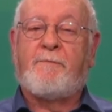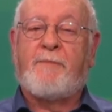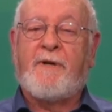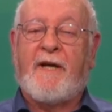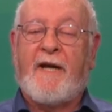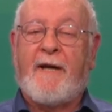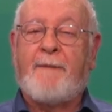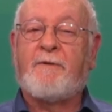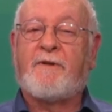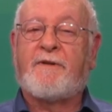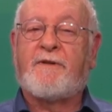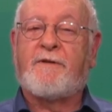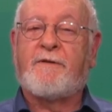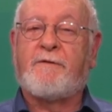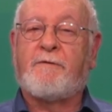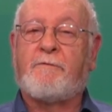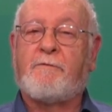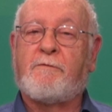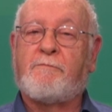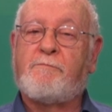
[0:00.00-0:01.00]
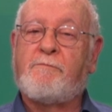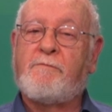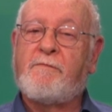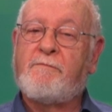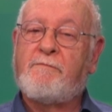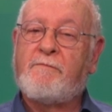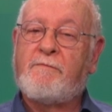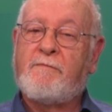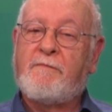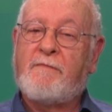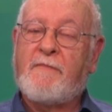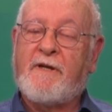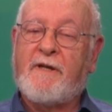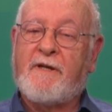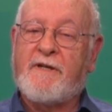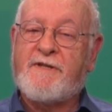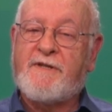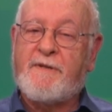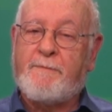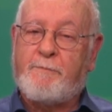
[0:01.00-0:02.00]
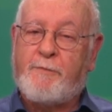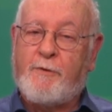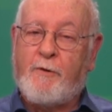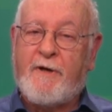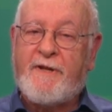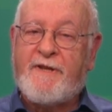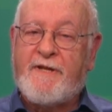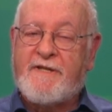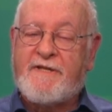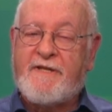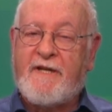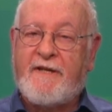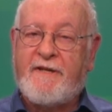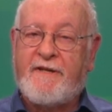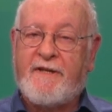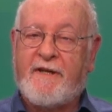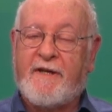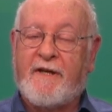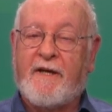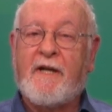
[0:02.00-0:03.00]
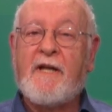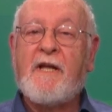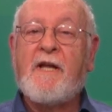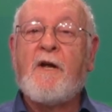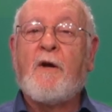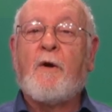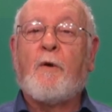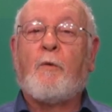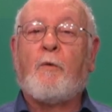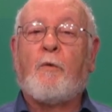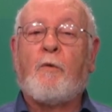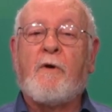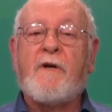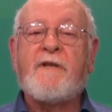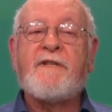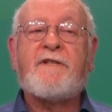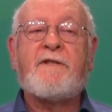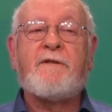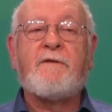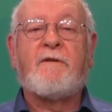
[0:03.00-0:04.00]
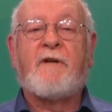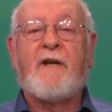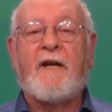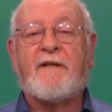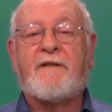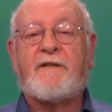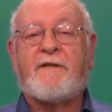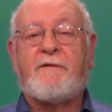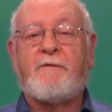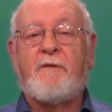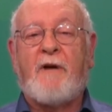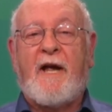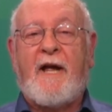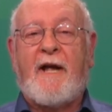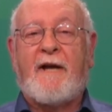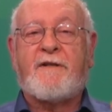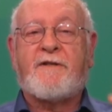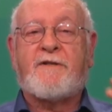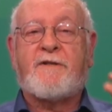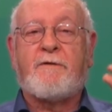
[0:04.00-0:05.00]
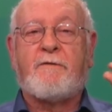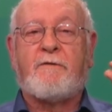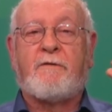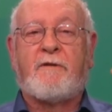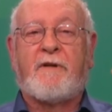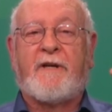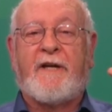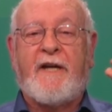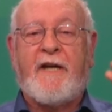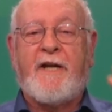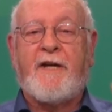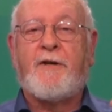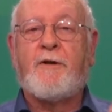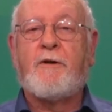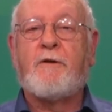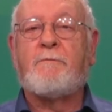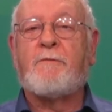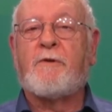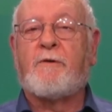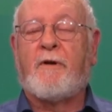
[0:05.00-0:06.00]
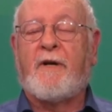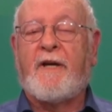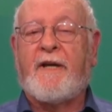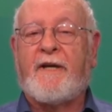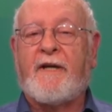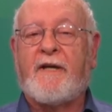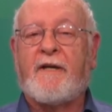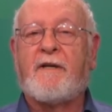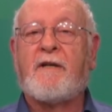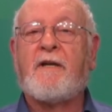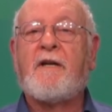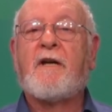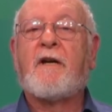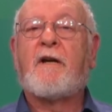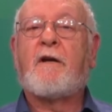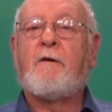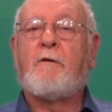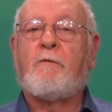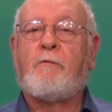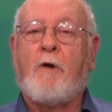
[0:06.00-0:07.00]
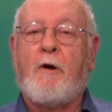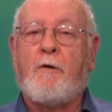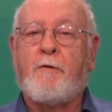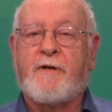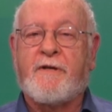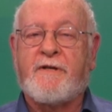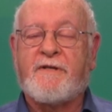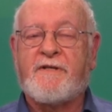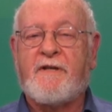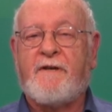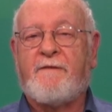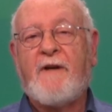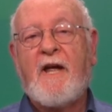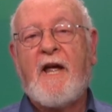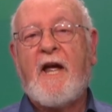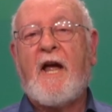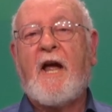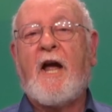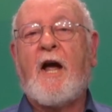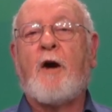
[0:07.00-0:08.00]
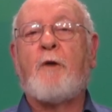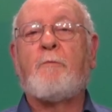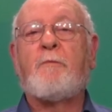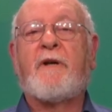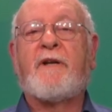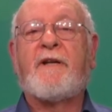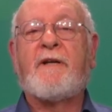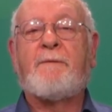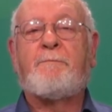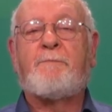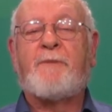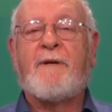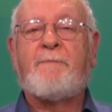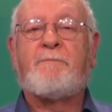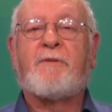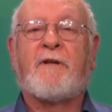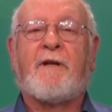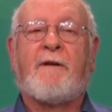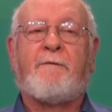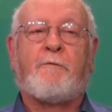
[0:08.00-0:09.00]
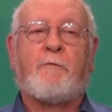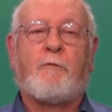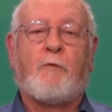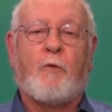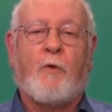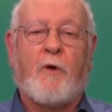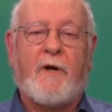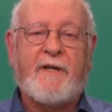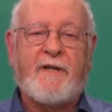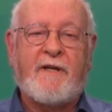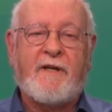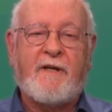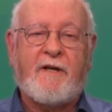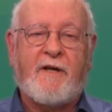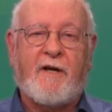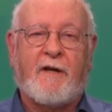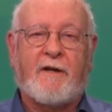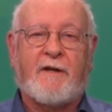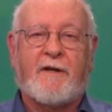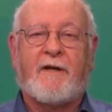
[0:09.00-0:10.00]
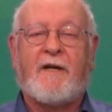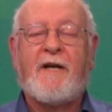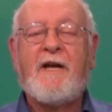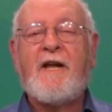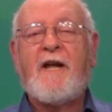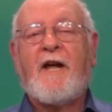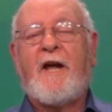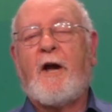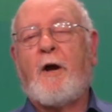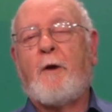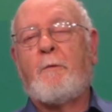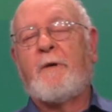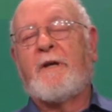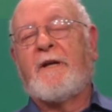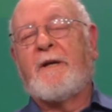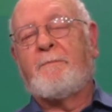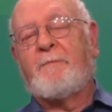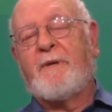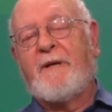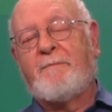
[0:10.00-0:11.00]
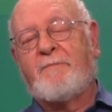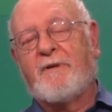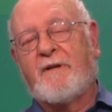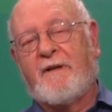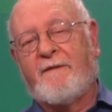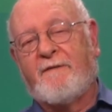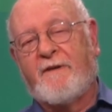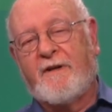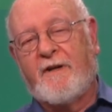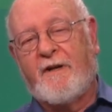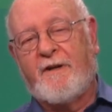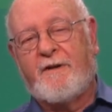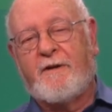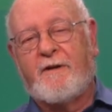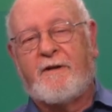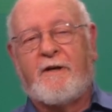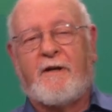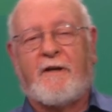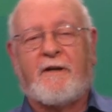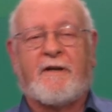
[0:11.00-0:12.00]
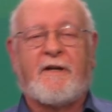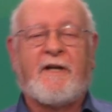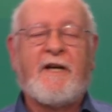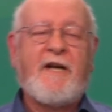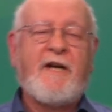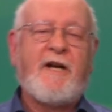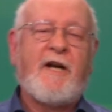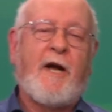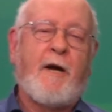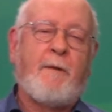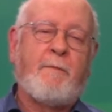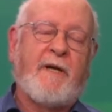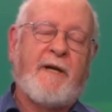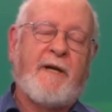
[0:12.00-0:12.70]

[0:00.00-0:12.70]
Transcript: be able to support this idea once you get to actually enumerating quotas of how many people of one color, how many people of another color, how